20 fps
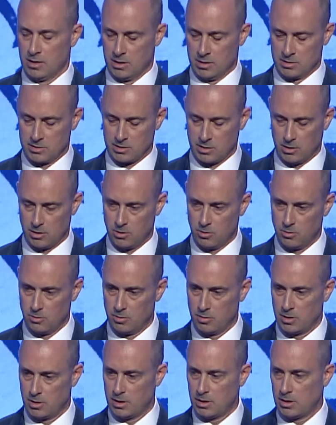
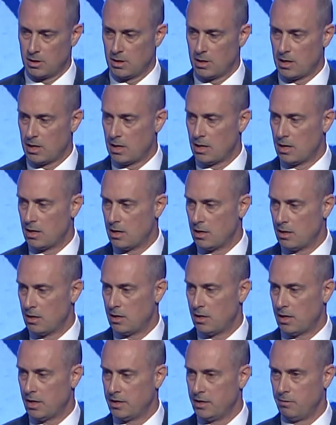So
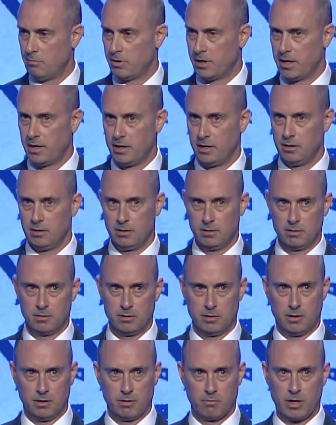I did what any
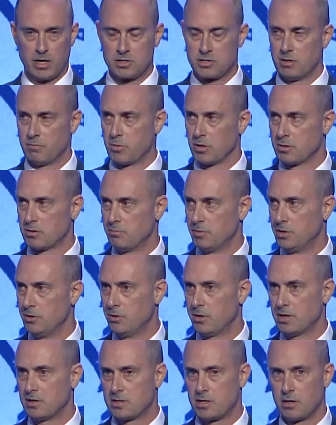irrational person would do,
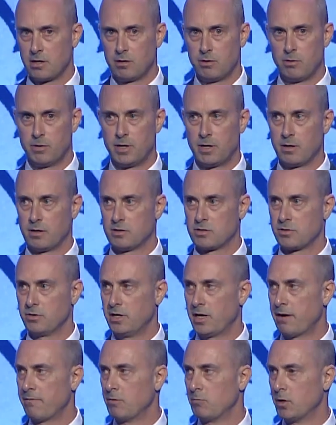and I started going out on the street
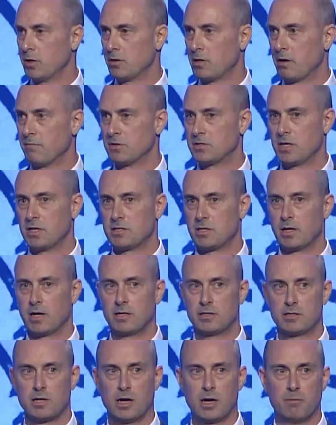having one conversation at a
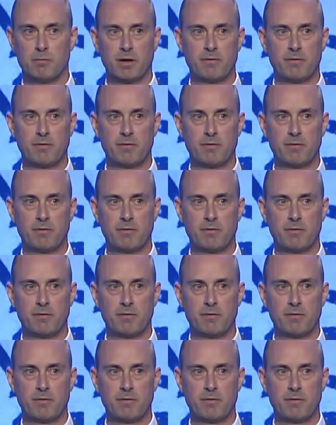time.